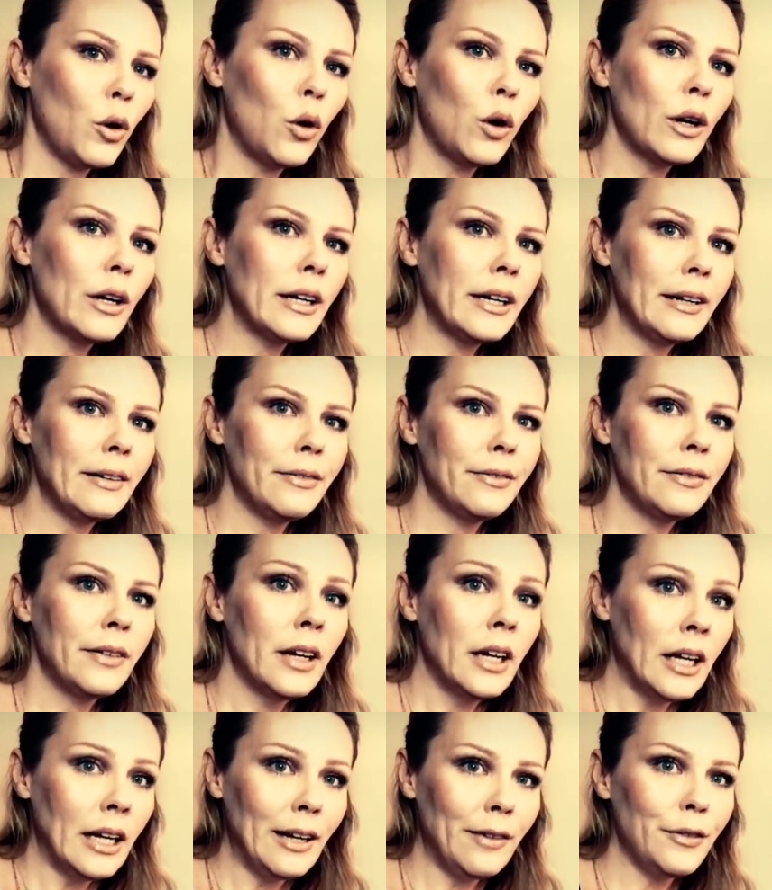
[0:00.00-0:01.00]
Or
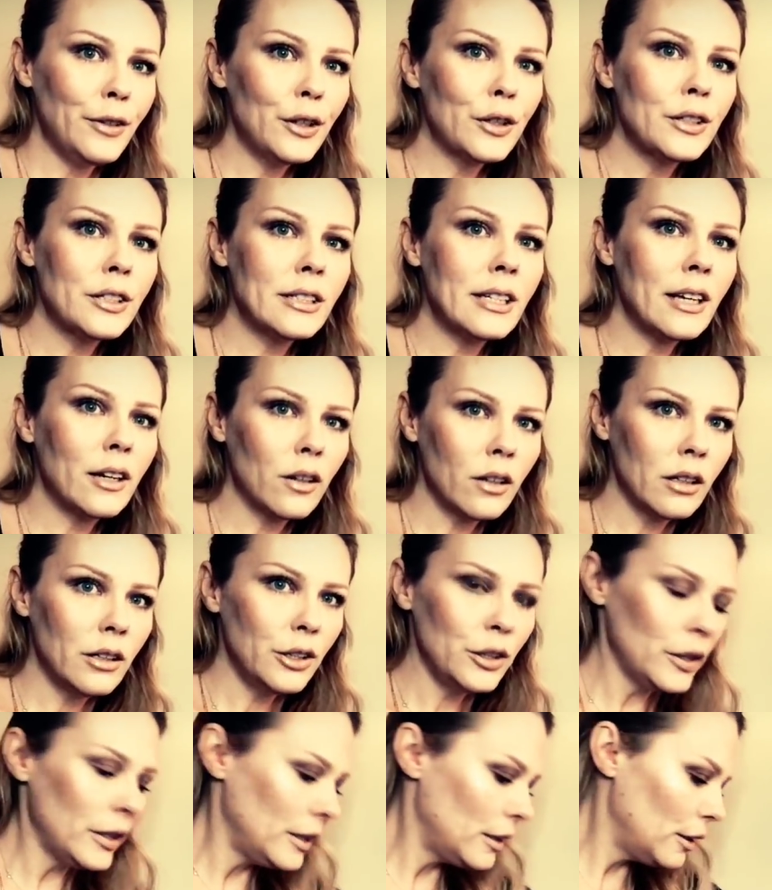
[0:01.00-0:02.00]
if you're single
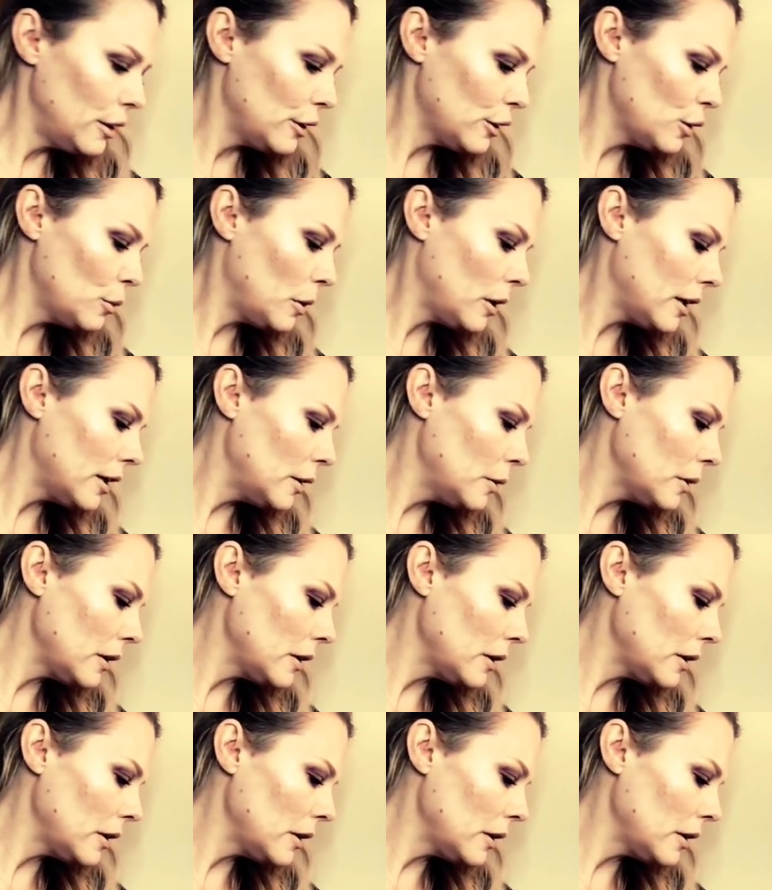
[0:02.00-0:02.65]
and you're in a third-party